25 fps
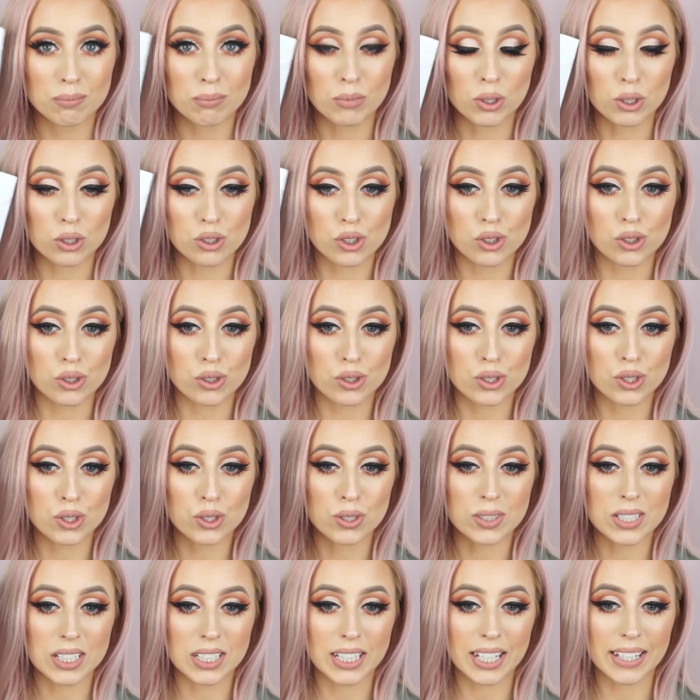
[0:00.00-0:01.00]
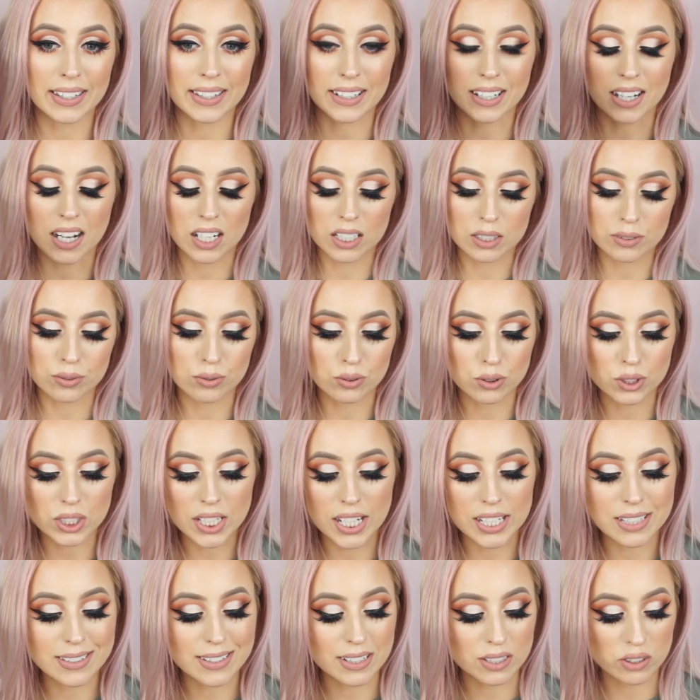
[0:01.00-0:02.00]
more toots using like the colourful
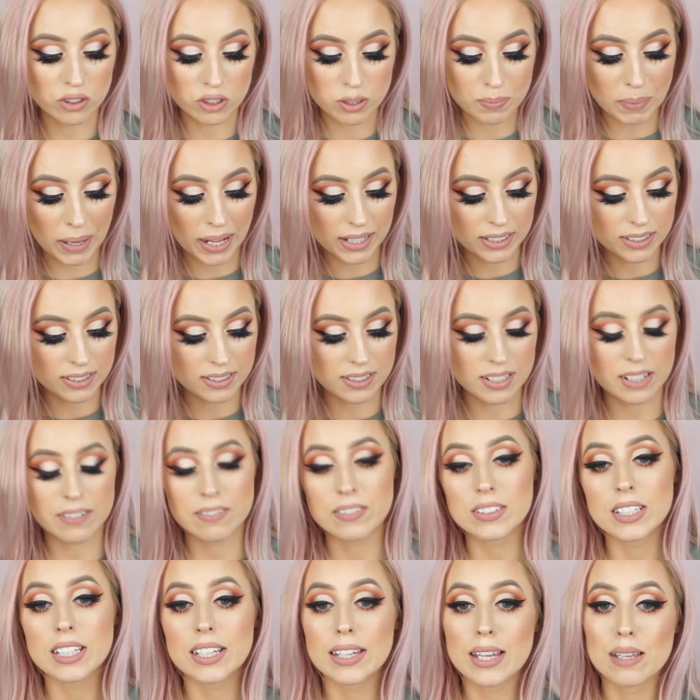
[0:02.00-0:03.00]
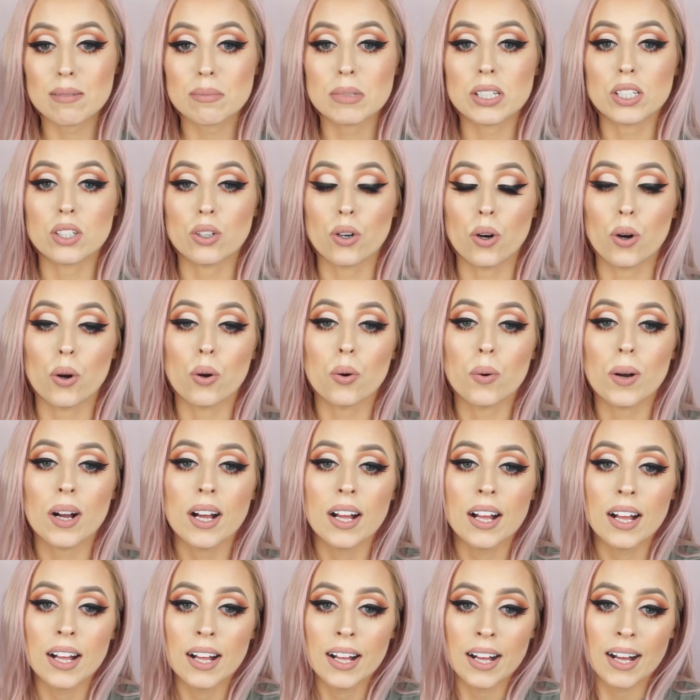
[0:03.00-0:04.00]
shades in those palettes, definitely let me know.
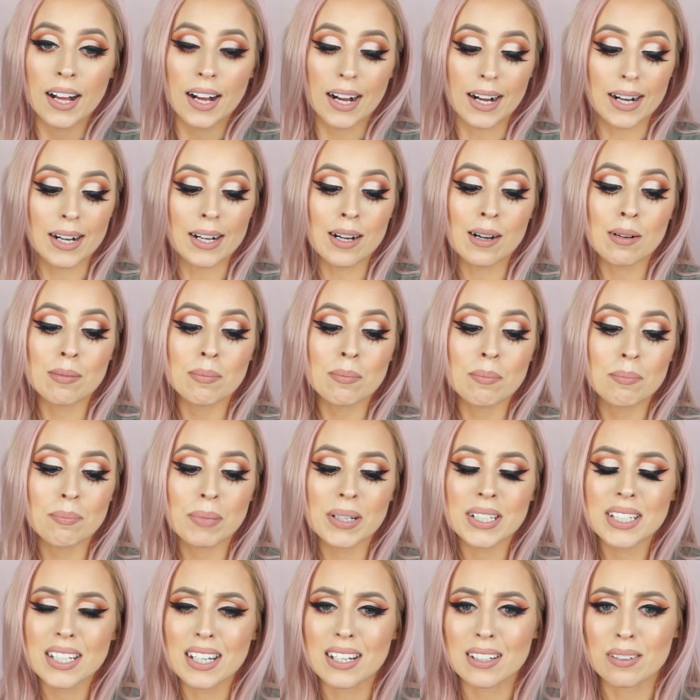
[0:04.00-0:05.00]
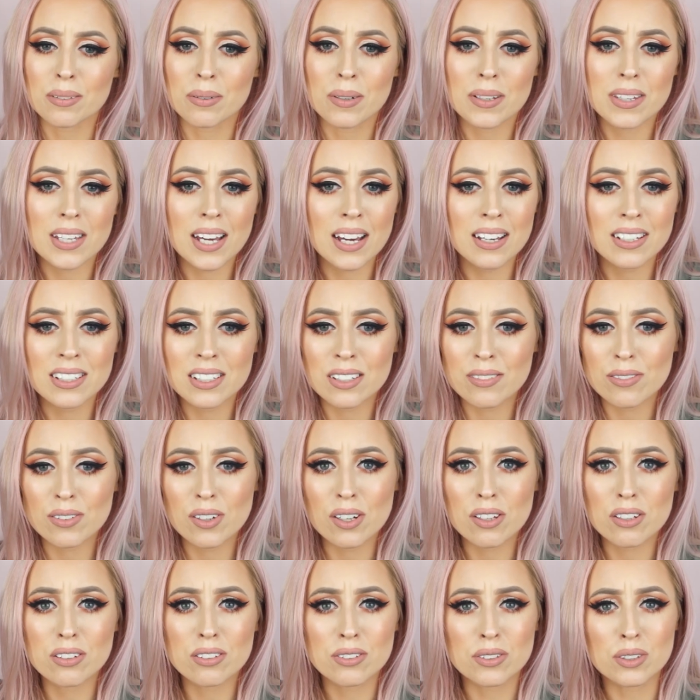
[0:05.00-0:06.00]
Um, but yeah, without any
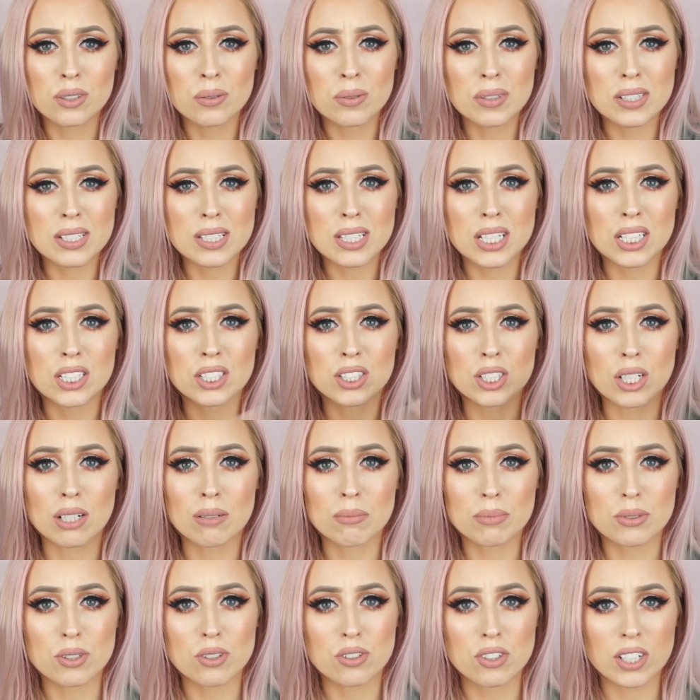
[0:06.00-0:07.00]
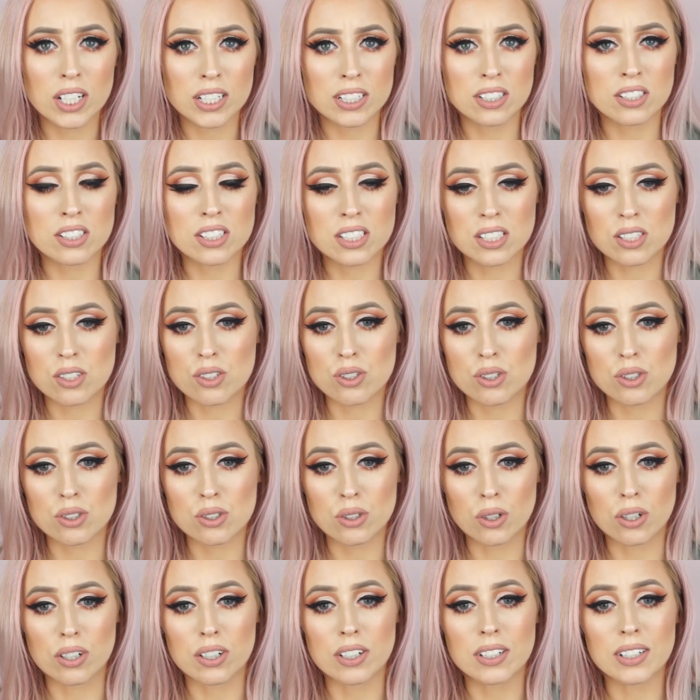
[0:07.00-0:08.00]
further ado, we're just going to jump straight into this
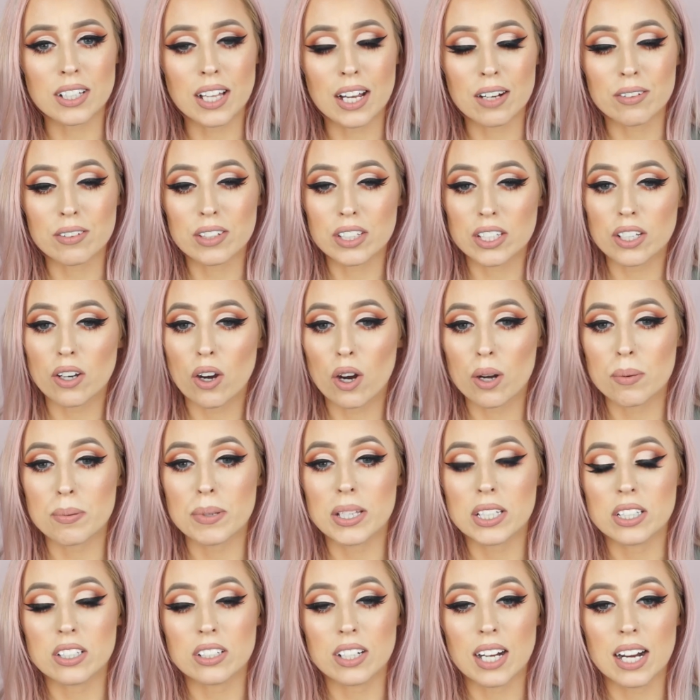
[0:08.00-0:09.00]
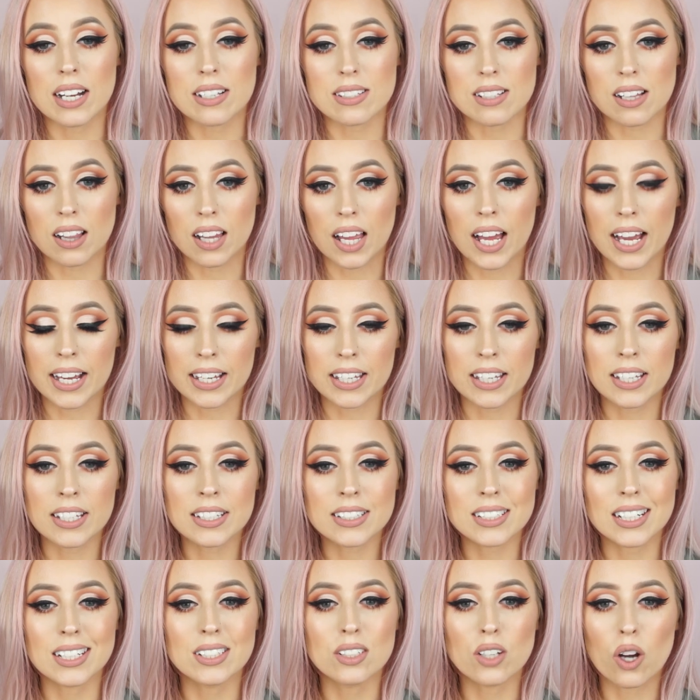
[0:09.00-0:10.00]
tutorial. I really hope that you guys like
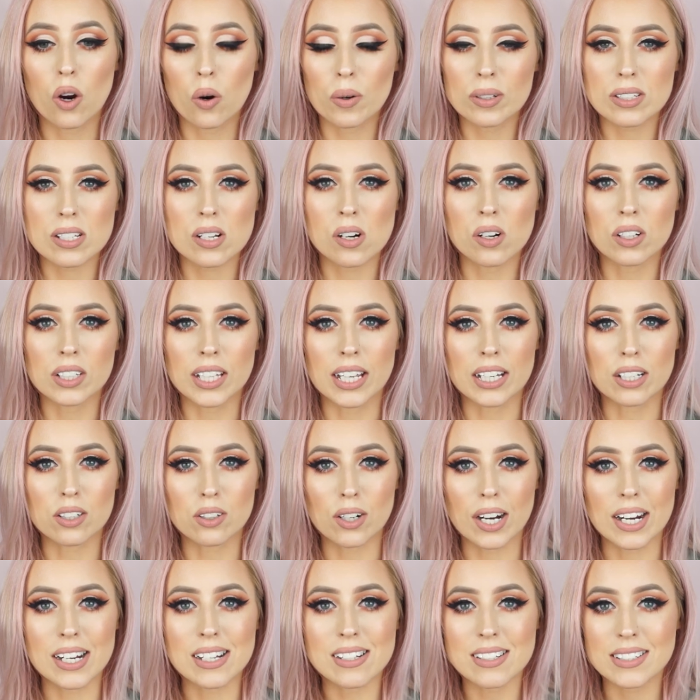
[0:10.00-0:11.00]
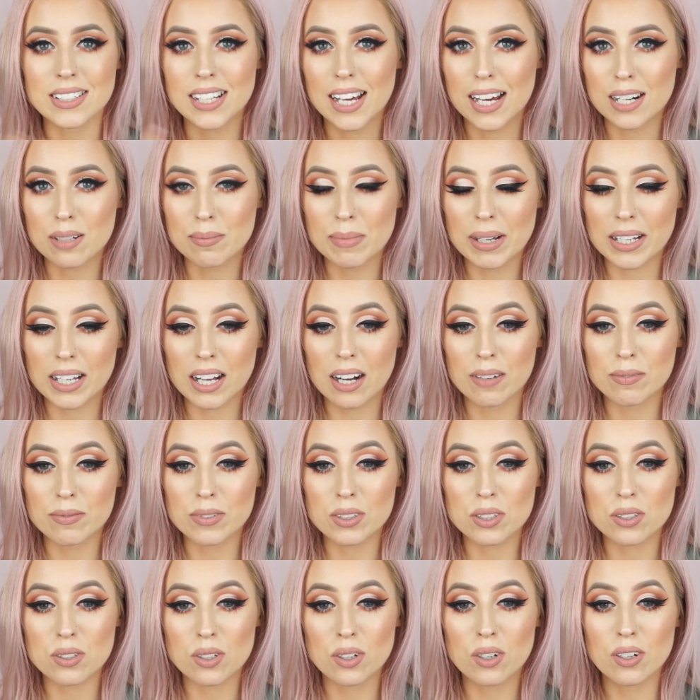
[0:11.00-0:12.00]
it. I know it's not like crazy out of my
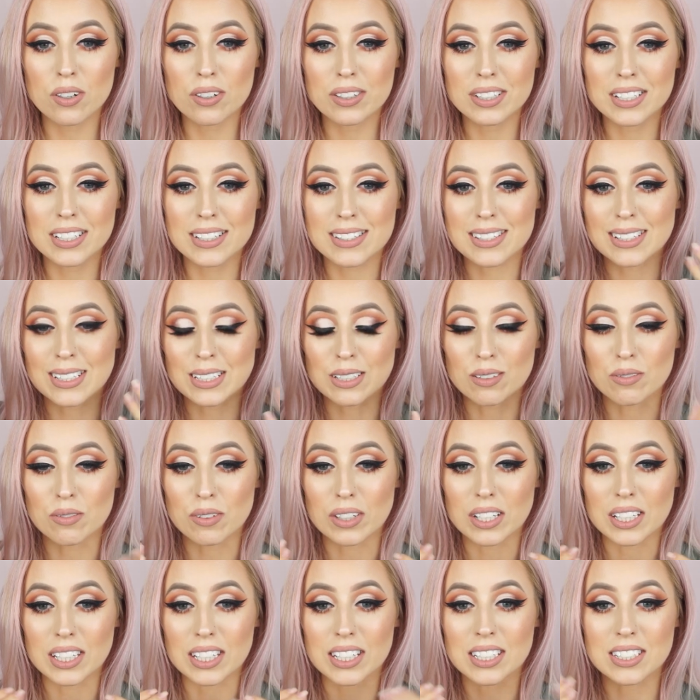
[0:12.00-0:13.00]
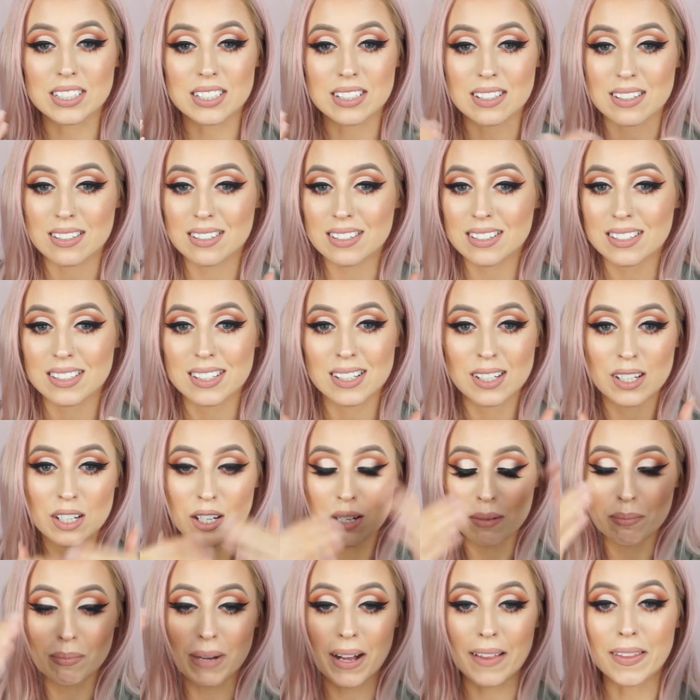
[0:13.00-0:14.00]
comfort zone. It's like really just
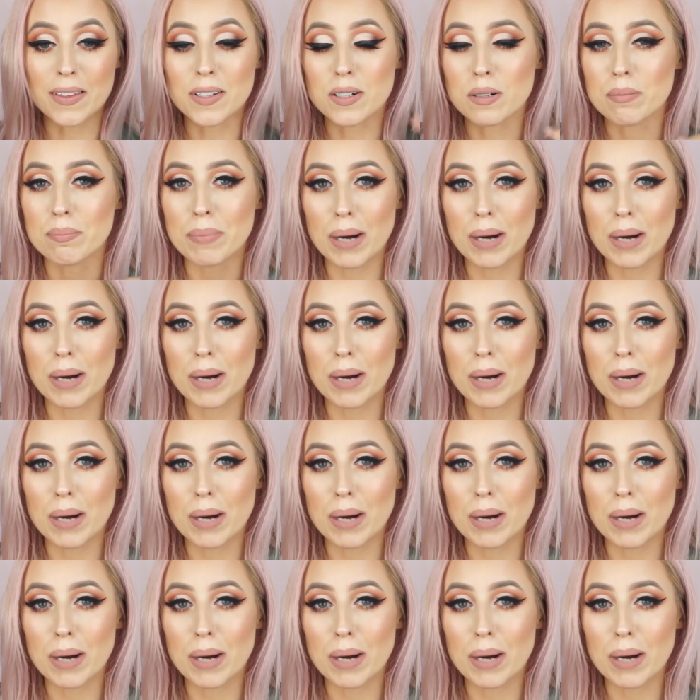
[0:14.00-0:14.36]
my little